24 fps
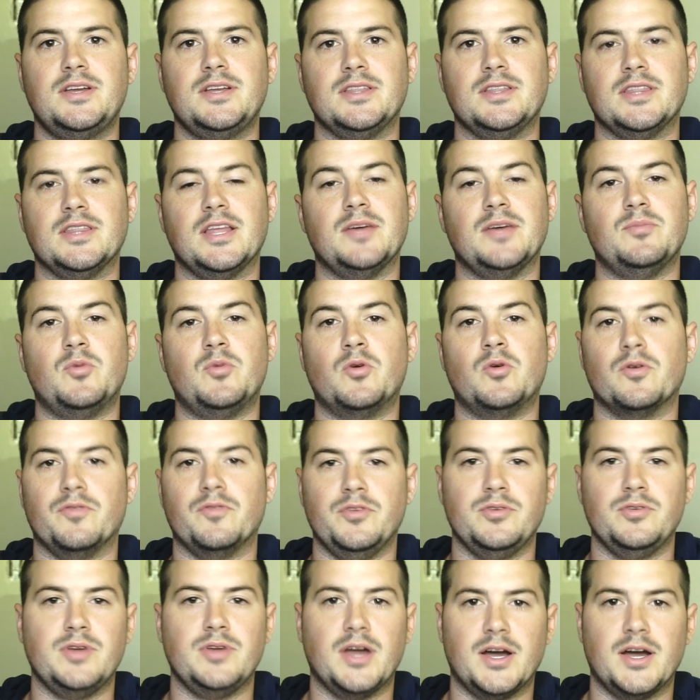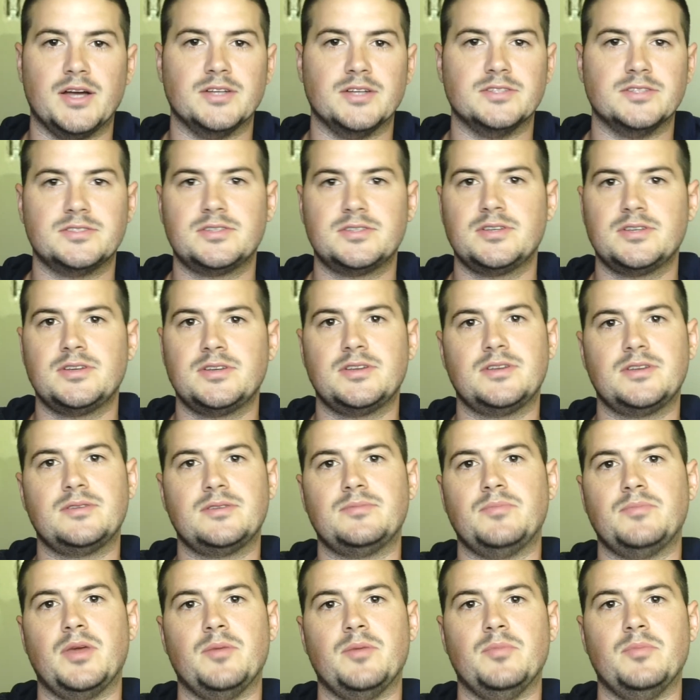let more of you guys,
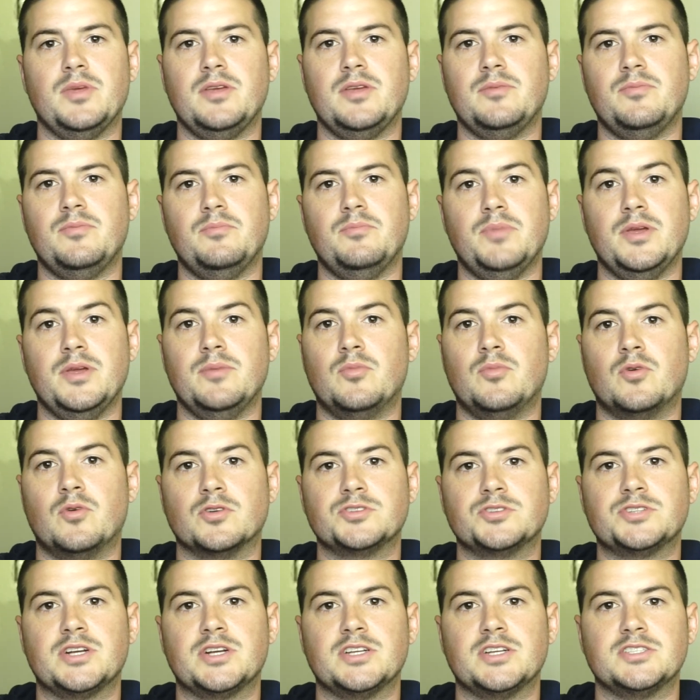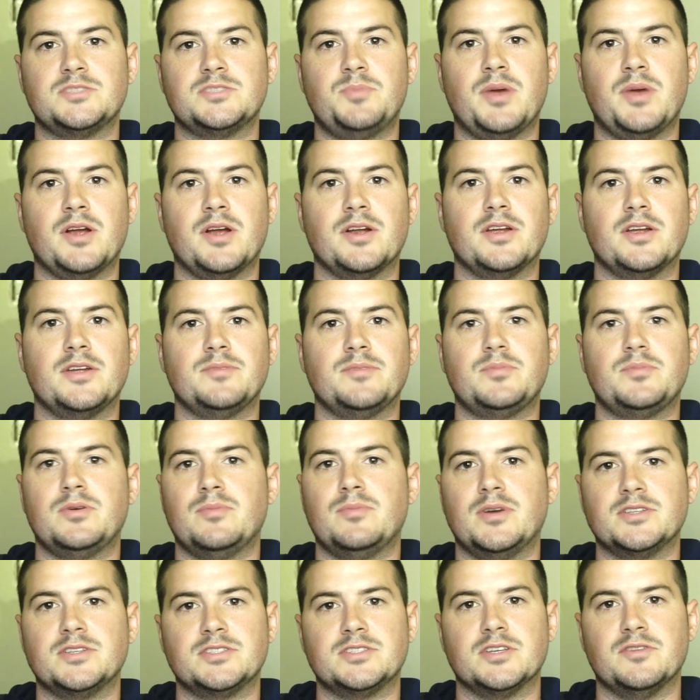made me be more transparent, put
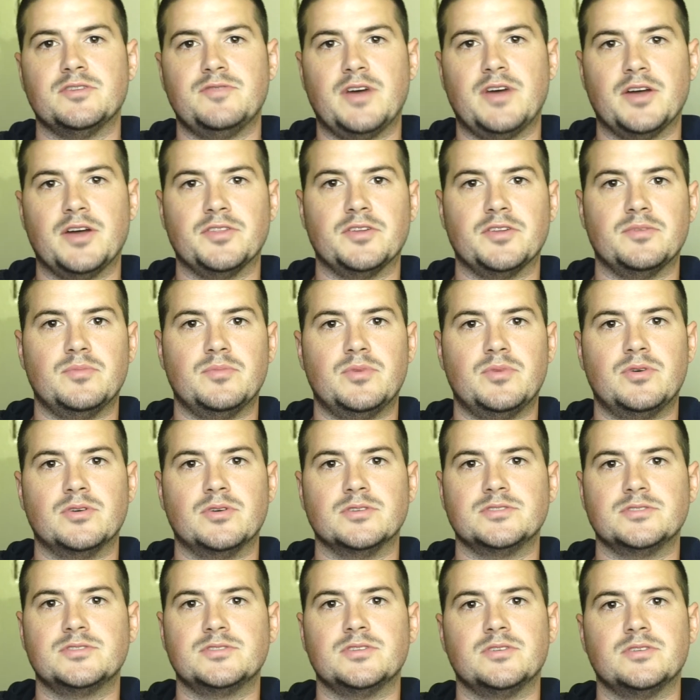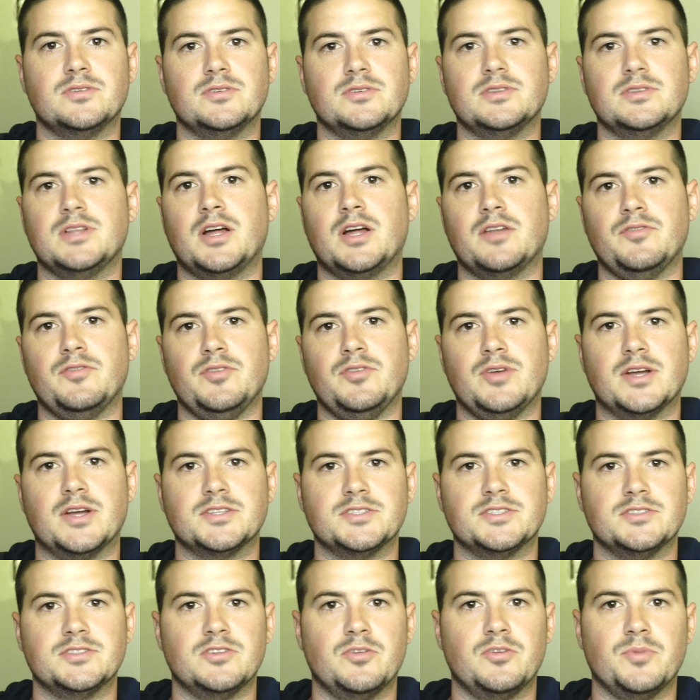myself out there more, and so a lot of you got
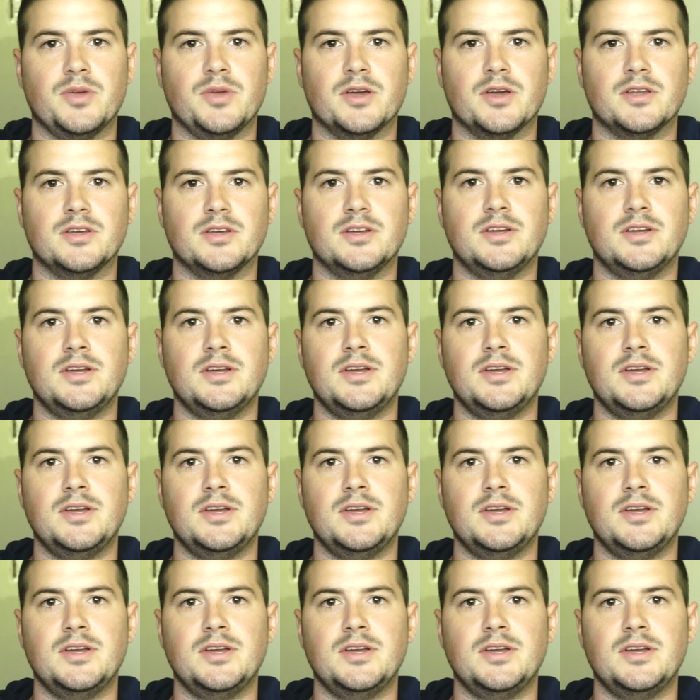to know me on a